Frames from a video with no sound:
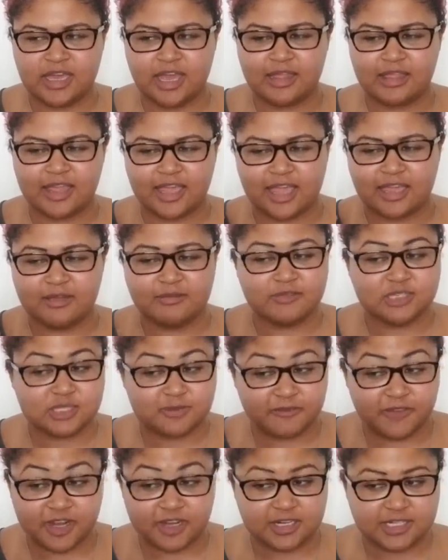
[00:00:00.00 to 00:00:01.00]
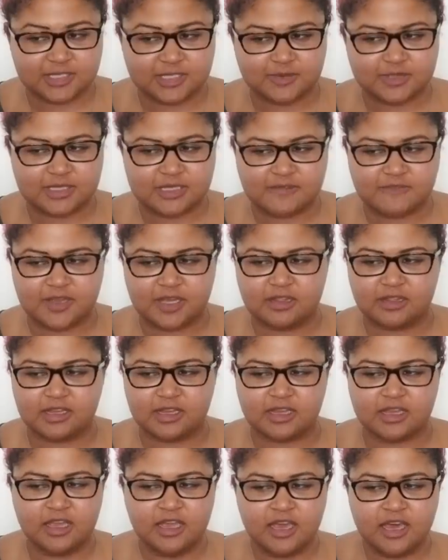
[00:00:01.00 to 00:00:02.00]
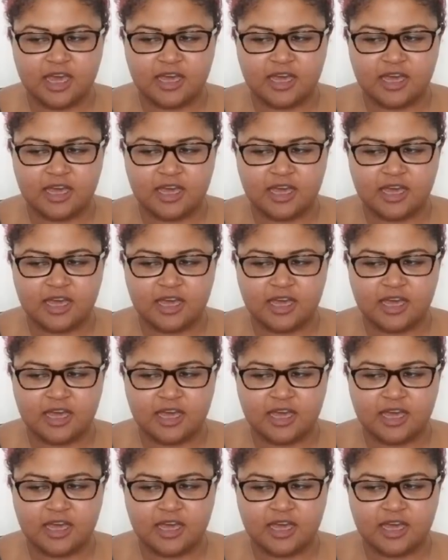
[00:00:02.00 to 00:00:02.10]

I like am very specifically,